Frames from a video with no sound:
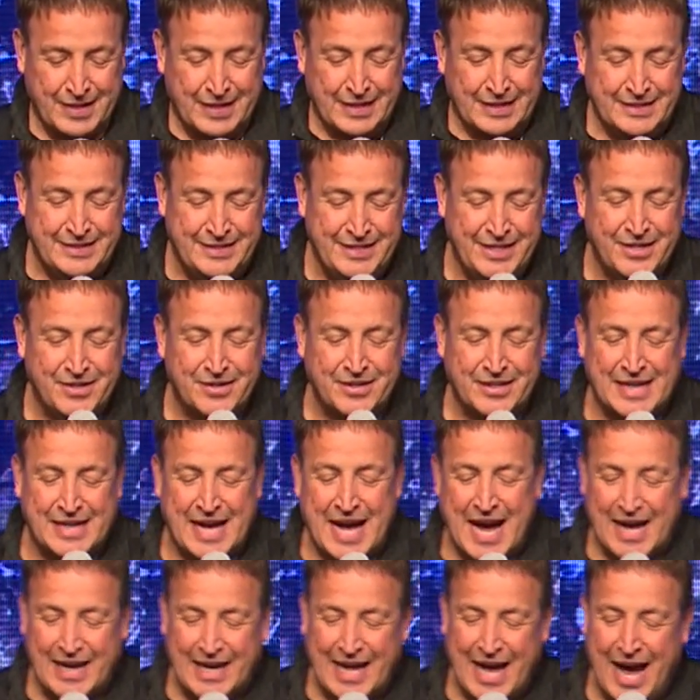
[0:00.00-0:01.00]
Dear
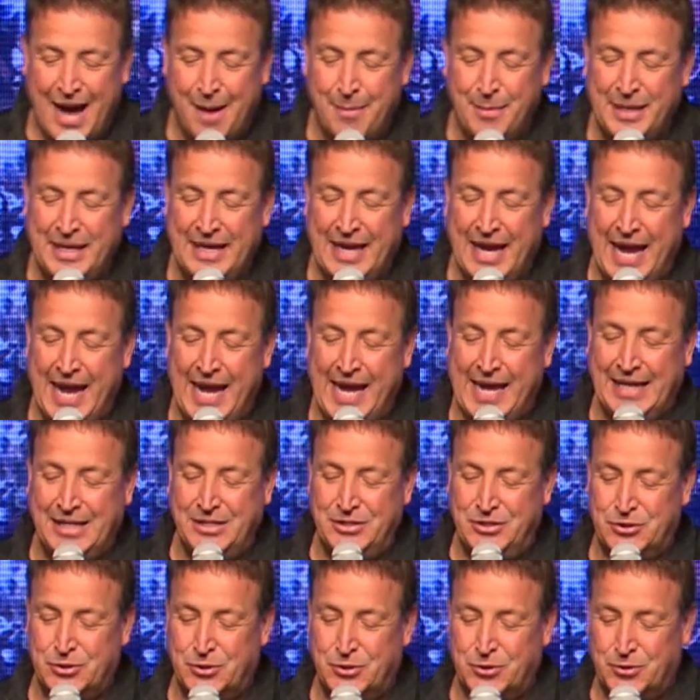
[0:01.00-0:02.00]
God, how many
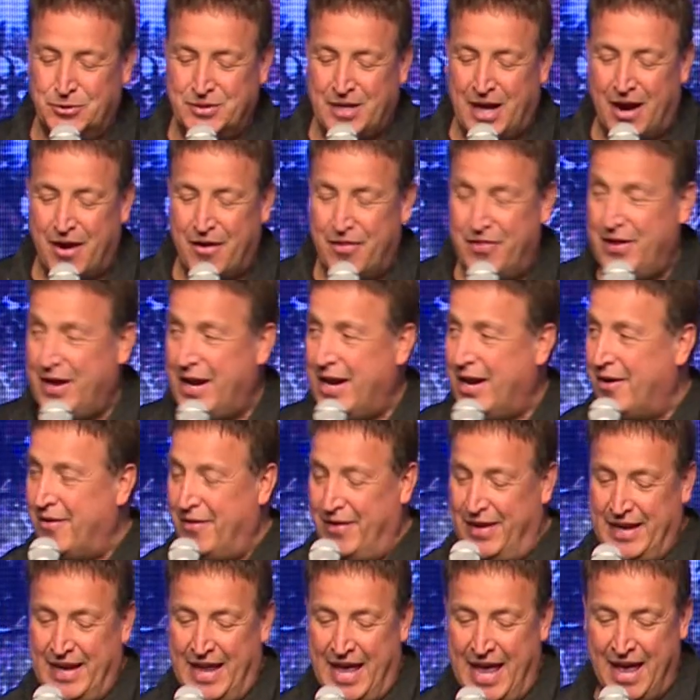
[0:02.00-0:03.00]
angels are there
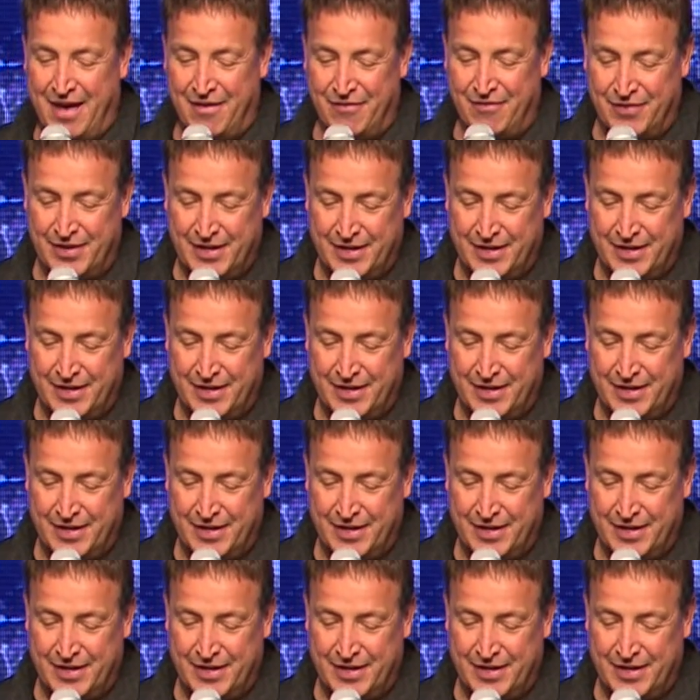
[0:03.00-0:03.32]
in heaven?